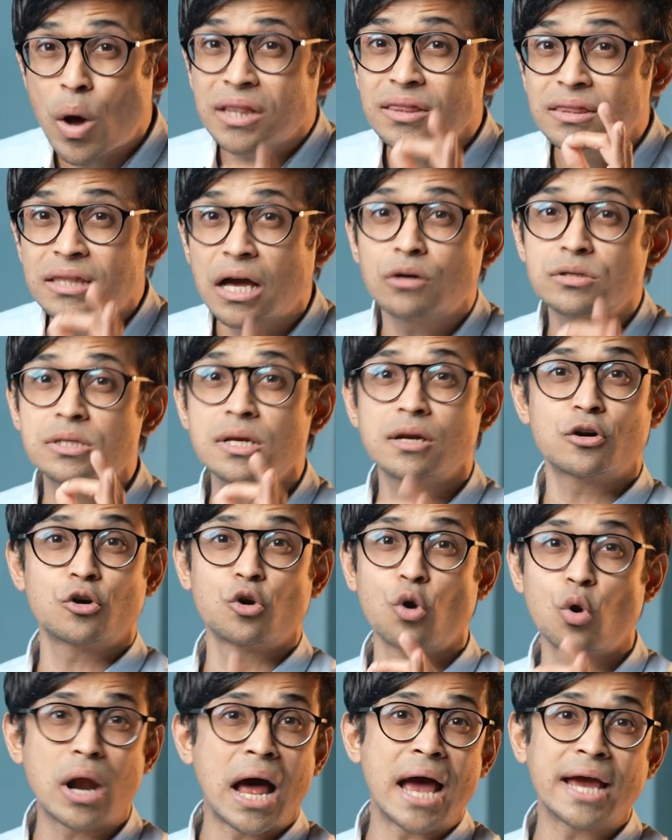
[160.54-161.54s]
1,000
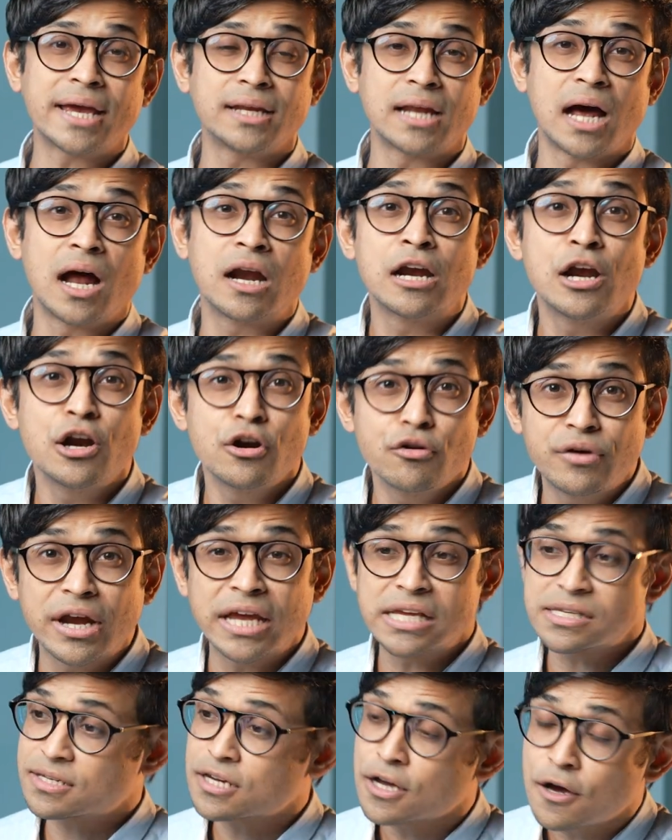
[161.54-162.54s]
crore INR
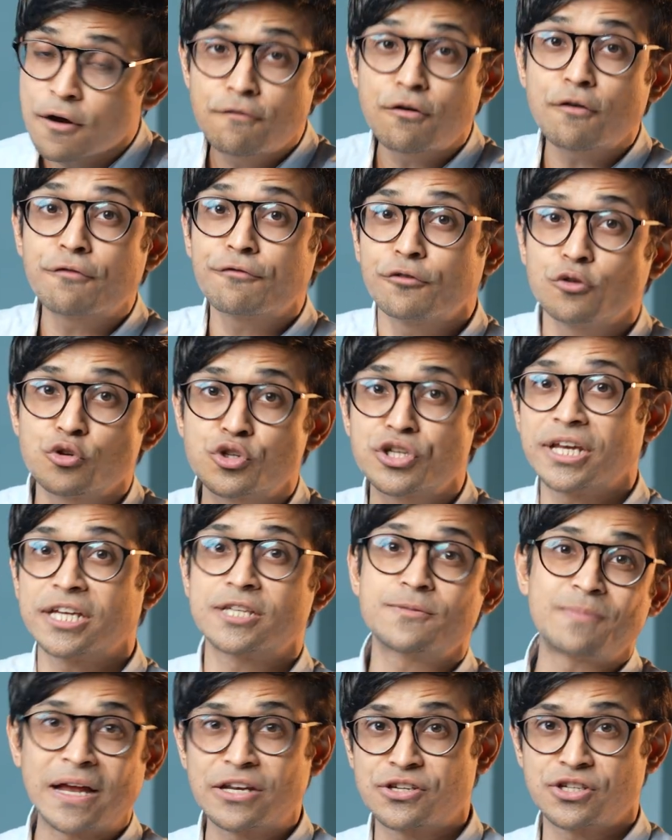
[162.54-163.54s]
raised for future
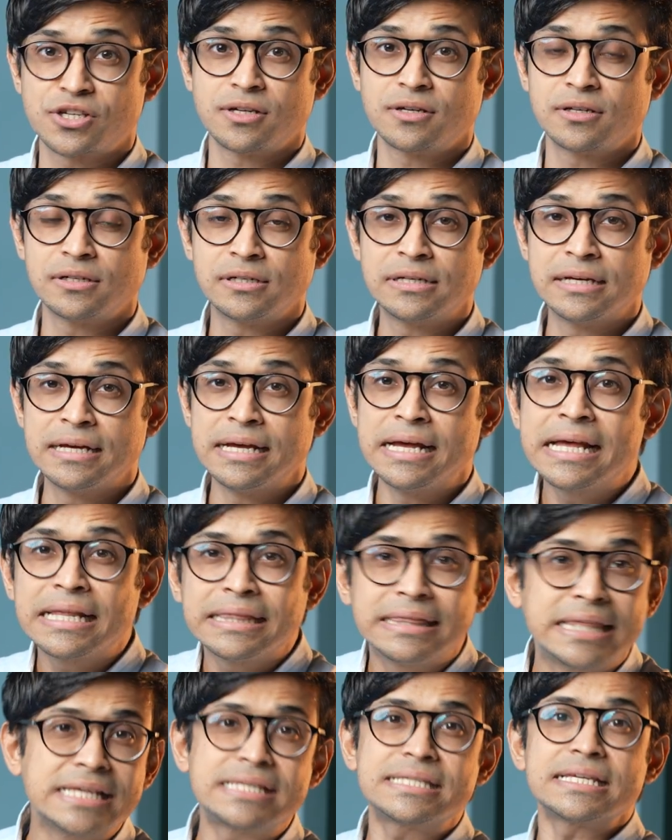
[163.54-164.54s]
expansion.
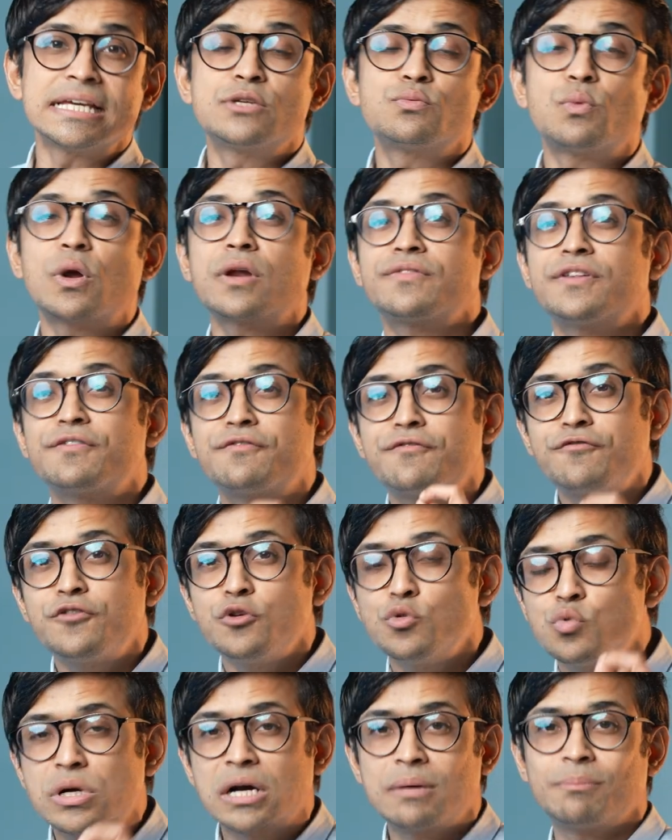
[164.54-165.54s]
This is one of the
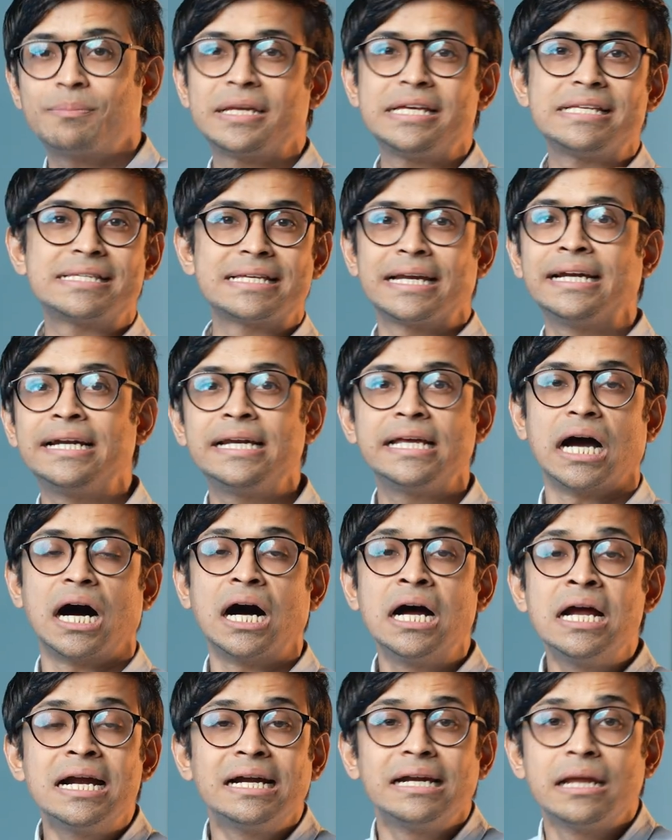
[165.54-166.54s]
few companies in
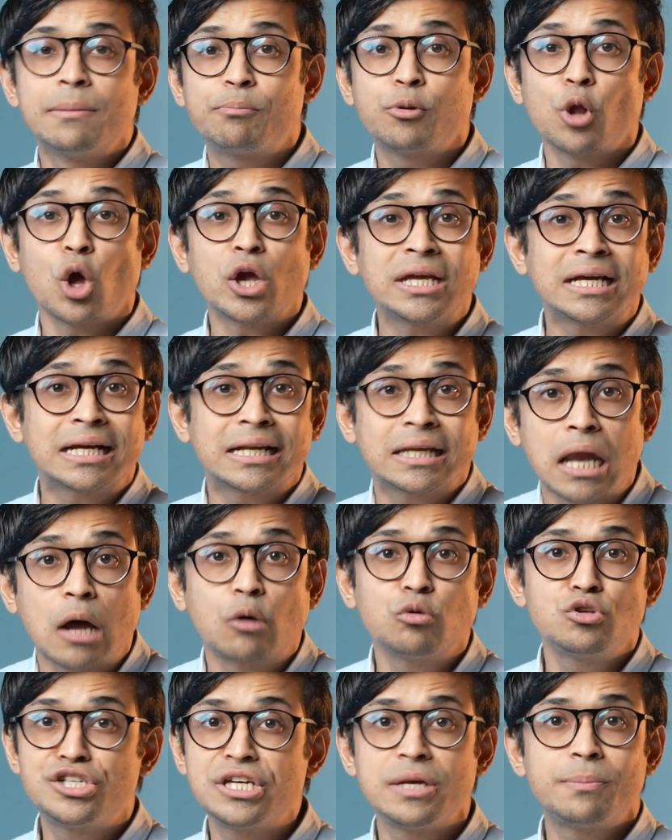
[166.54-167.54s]
India deploying
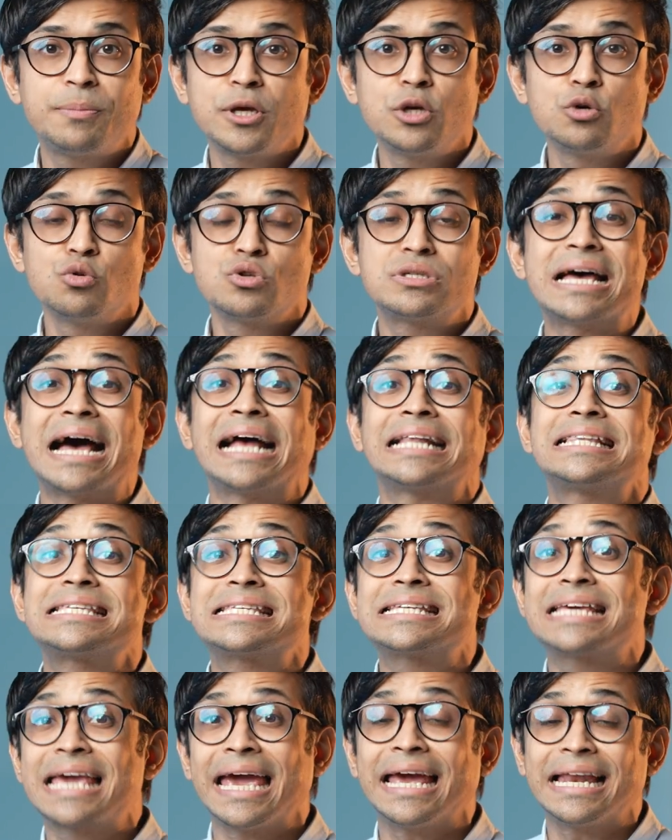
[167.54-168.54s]
cloud GPUs at
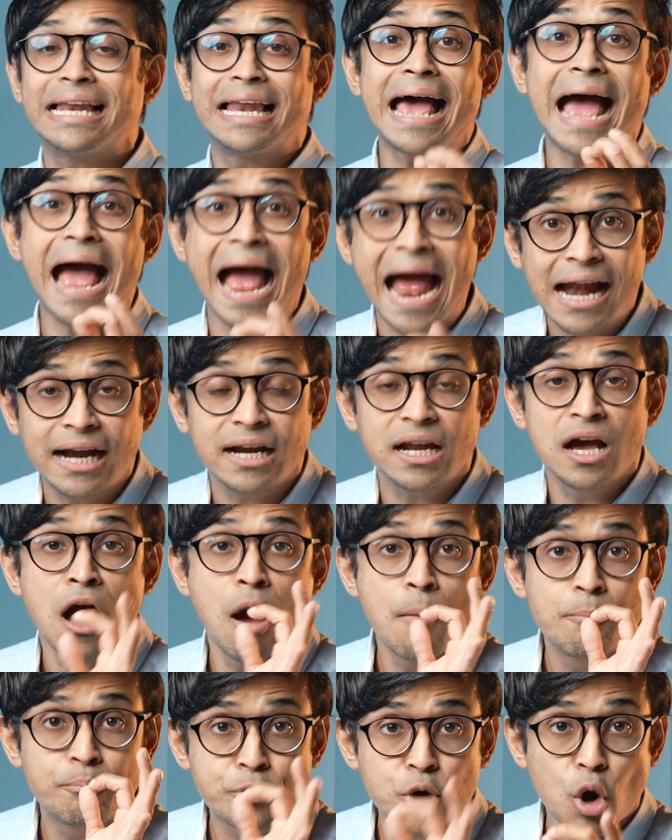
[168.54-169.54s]
scale and
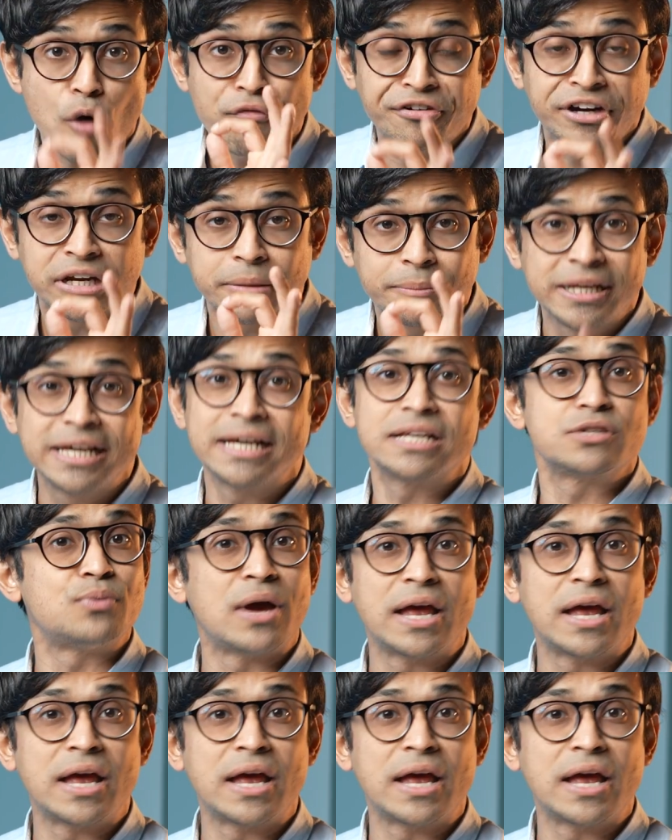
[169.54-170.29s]
profitably as